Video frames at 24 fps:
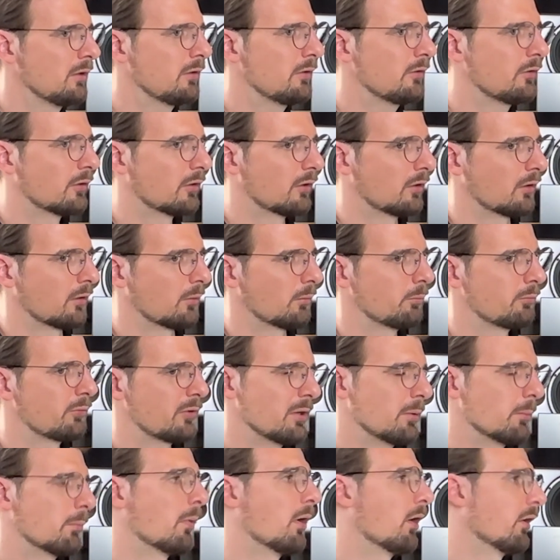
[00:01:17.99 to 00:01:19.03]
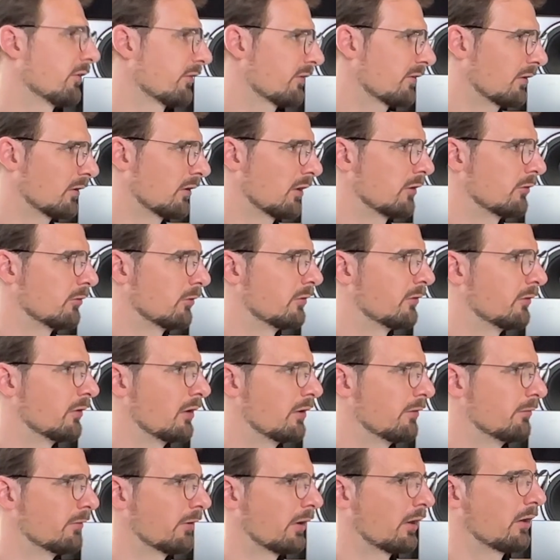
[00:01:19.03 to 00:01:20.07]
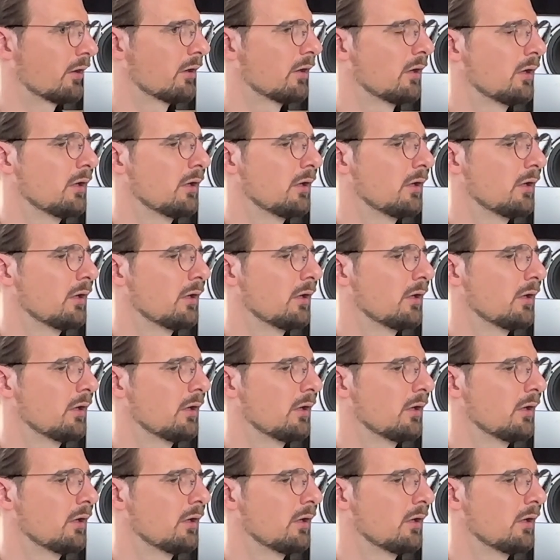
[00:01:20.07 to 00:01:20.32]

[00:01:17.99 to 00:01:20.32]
the print master that you deliver,